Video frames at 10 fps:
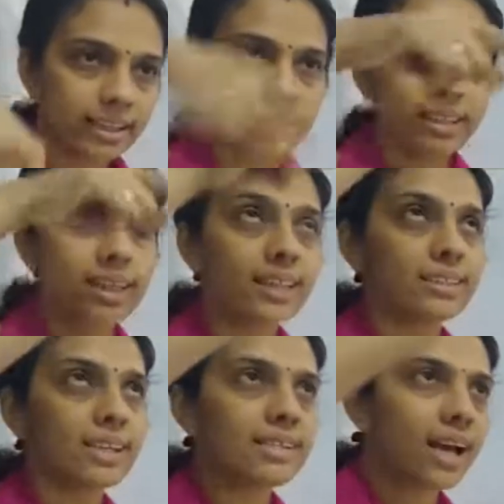ring like
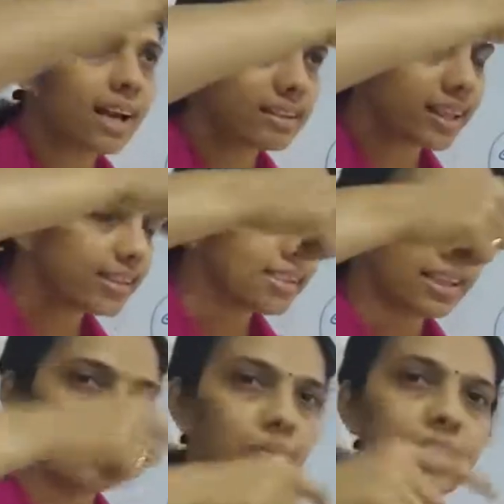this and can
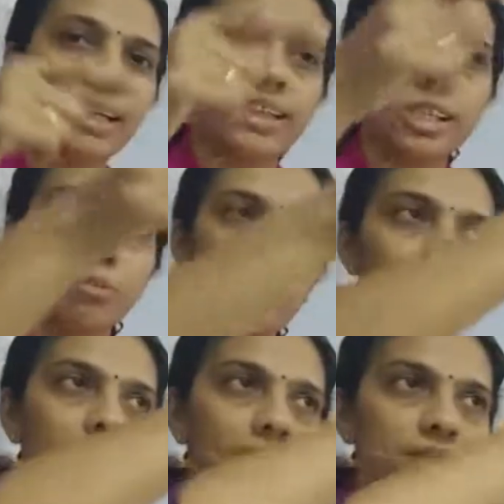see whether it is
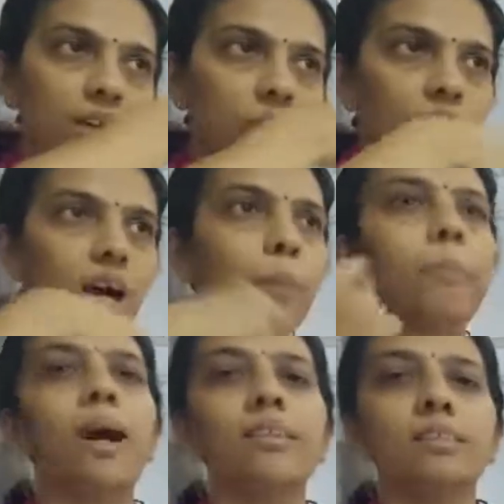moving in a circular
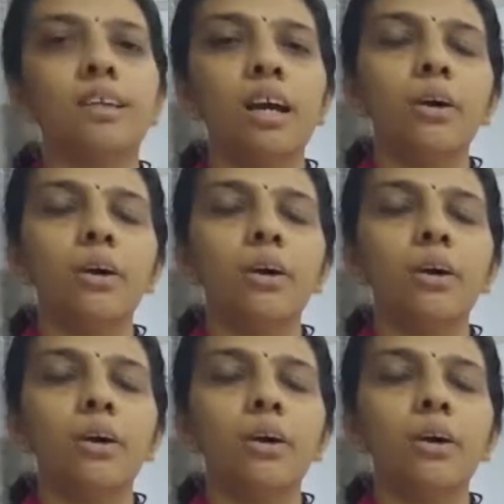path.